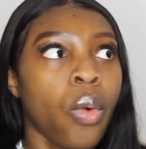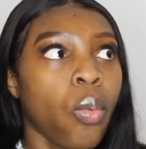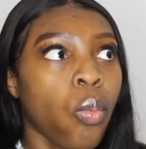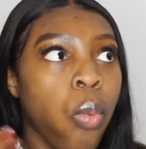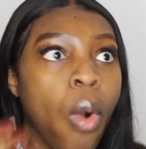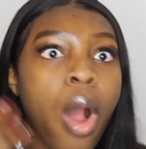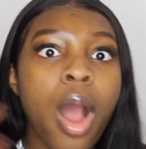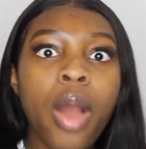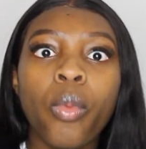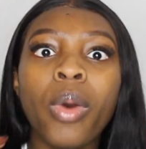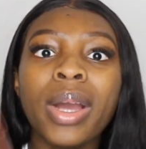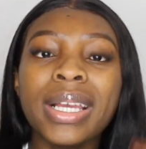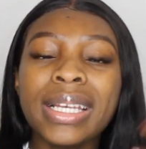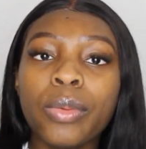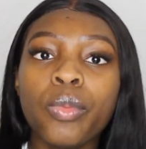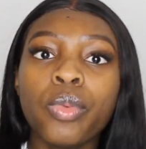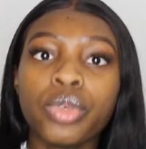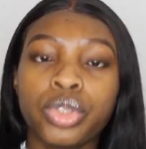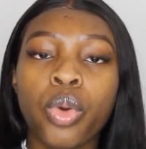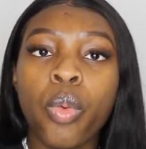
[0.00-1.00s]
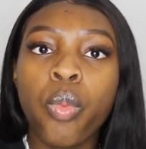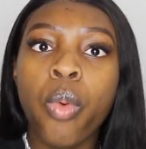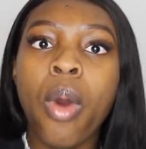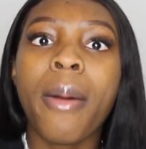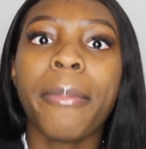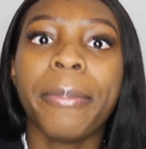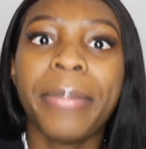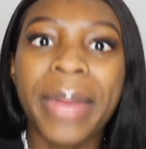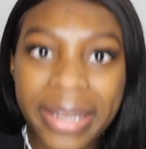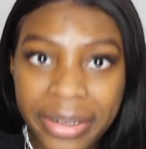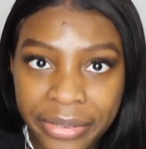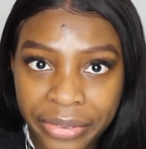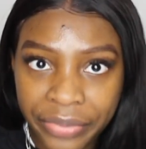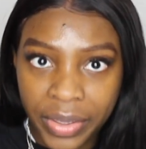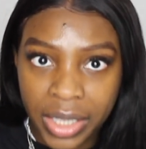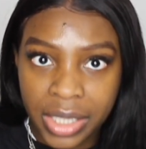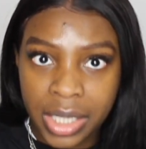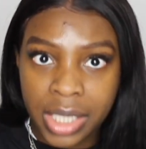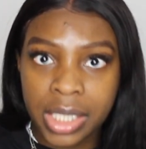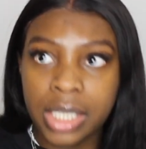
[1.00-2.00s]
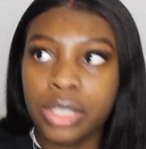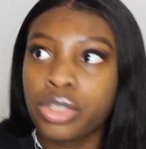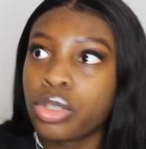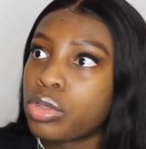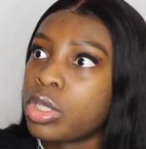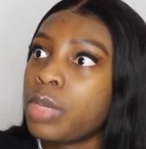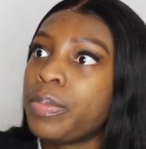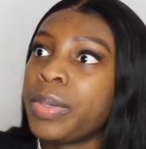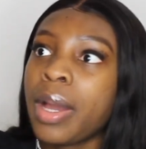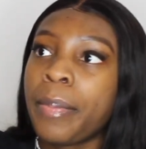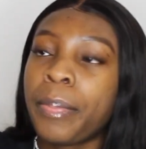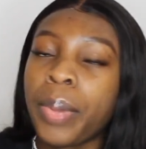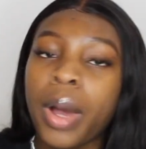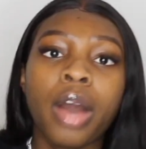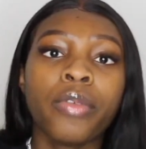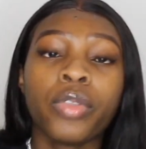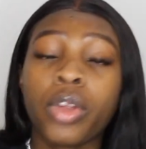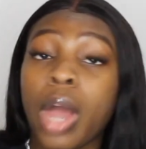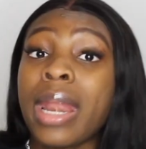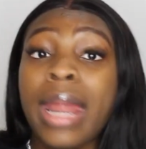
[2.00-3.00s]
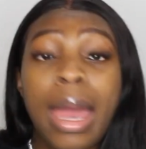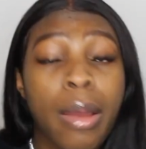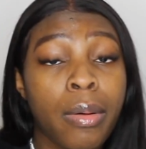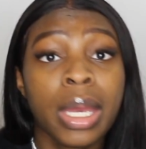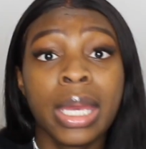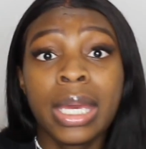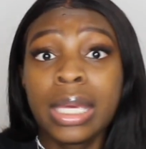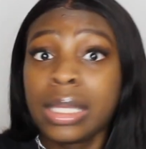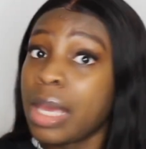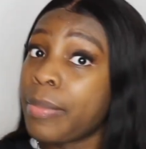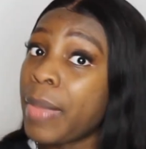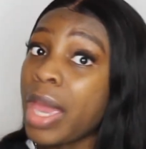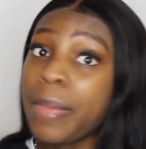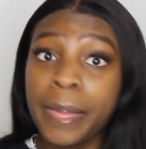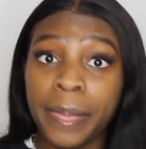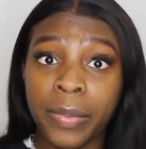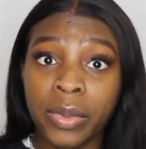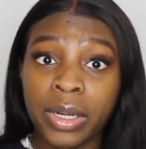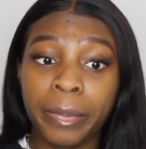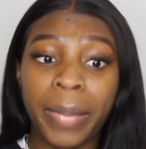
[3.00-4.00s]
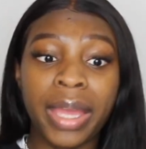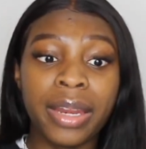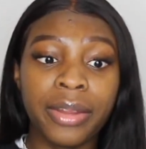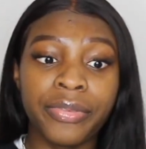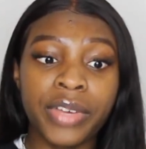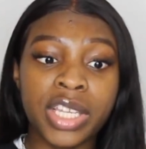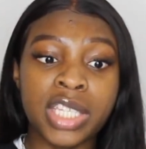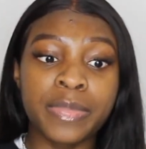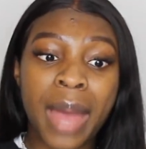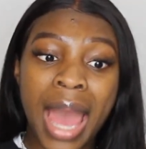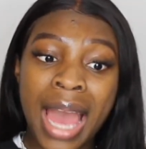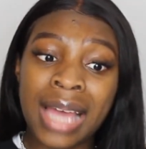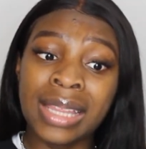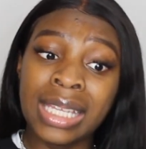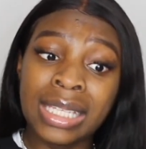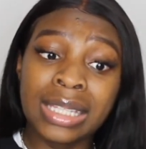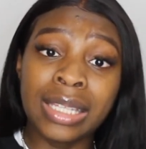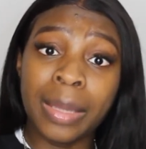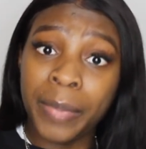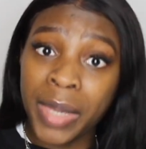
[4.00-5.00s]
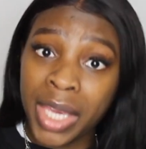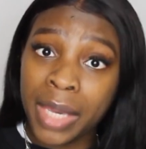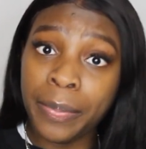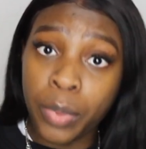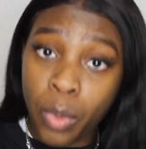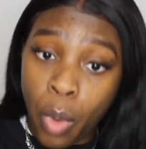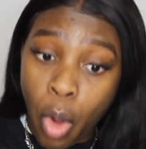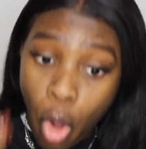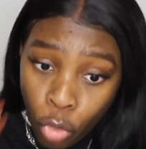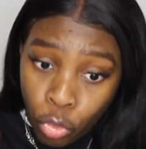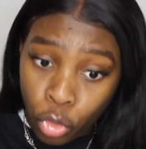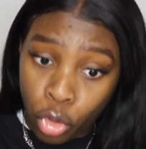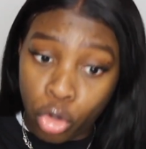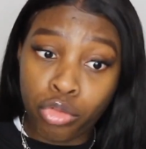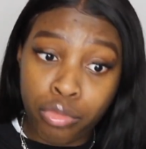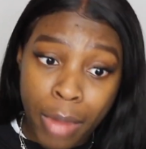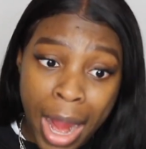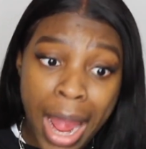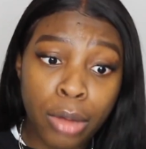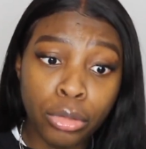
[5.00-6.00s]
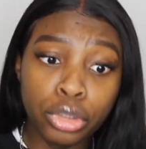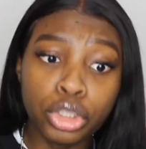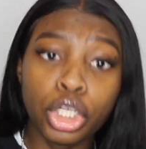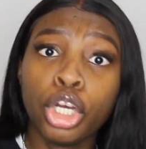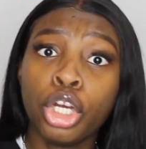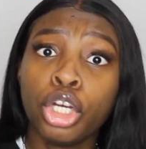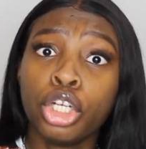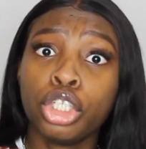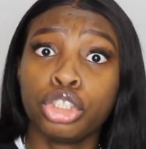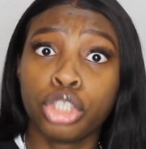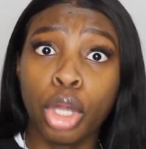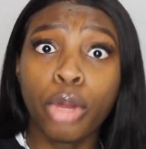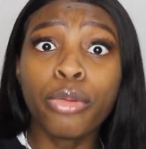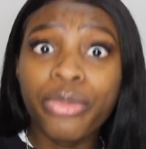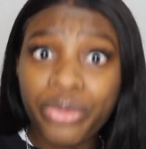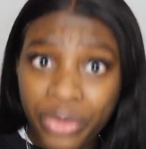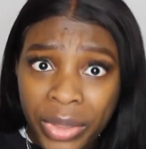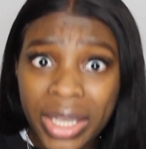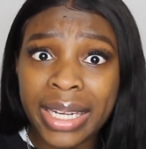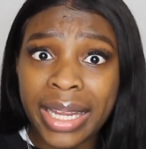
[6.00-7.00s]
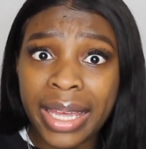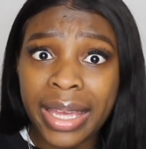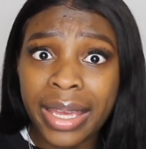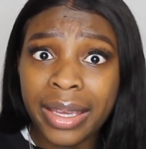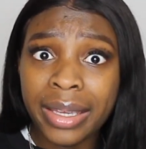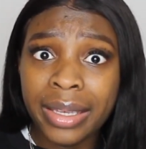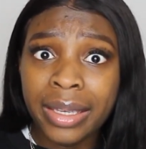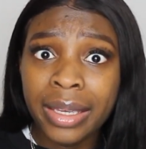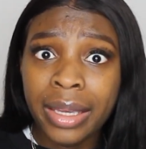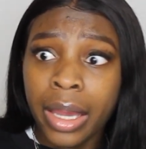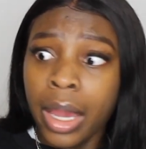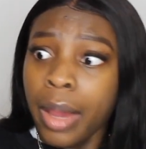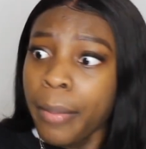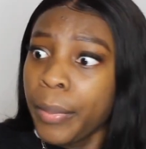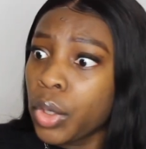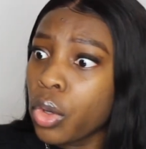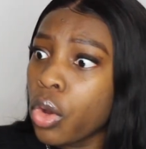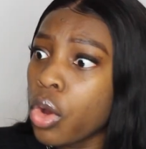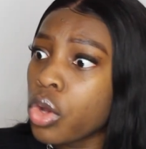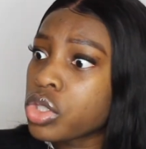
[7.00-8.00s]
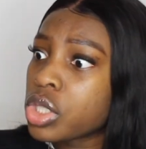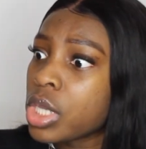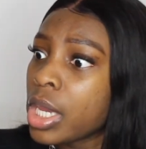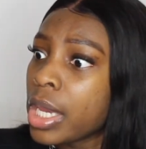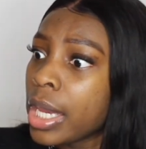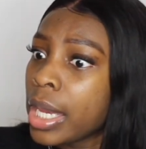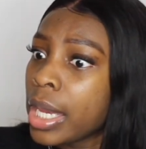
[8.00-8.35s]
What benefit does it do to be a part of the, now there may be benefits, but I think the people on the ground don't feel it, because